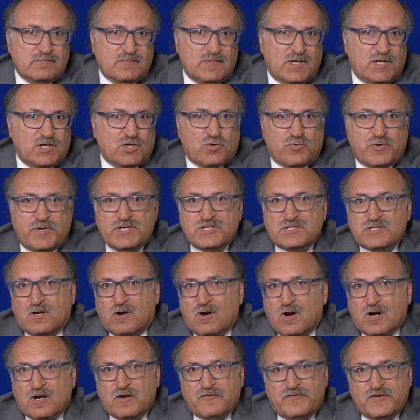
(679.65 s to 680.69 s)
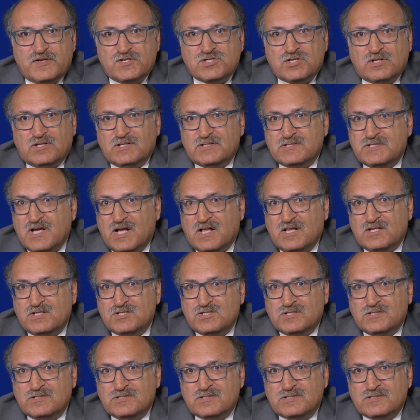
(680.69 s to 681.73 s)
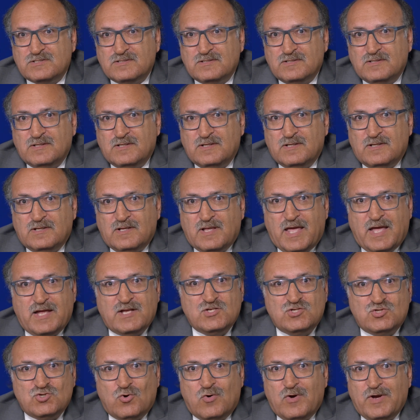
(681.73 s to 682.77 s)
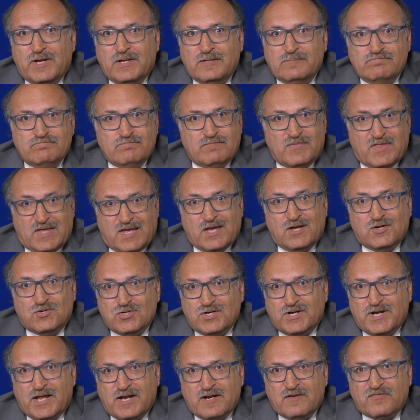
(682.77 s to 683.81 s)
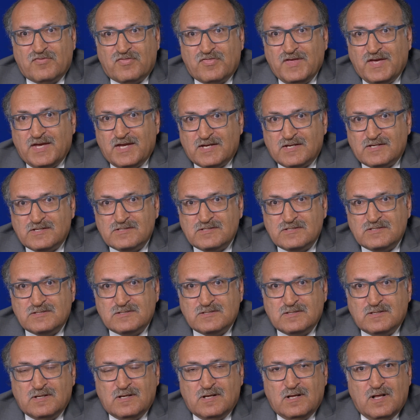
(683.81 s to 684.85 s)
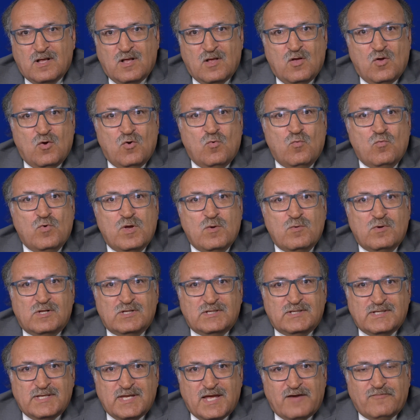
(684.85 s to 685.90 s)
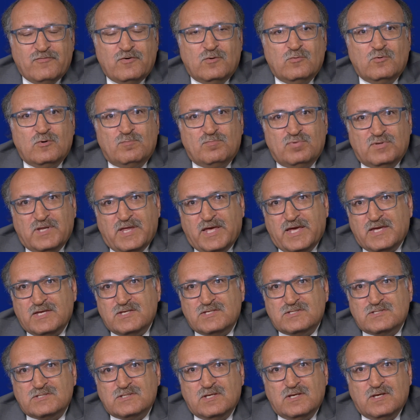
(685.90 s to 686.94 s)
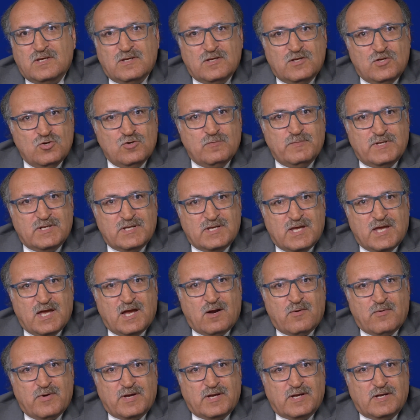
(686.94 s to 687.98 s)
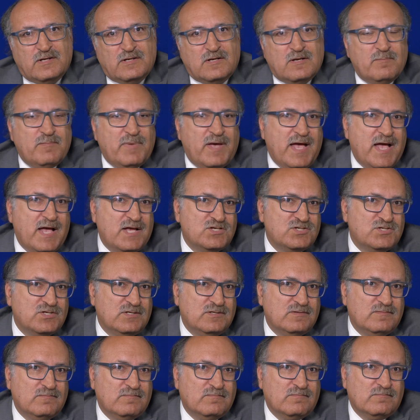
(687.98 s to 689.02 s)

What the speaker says: increase our artificial intelligence, and join the Internet of Things, we will never replace human caring and compassion.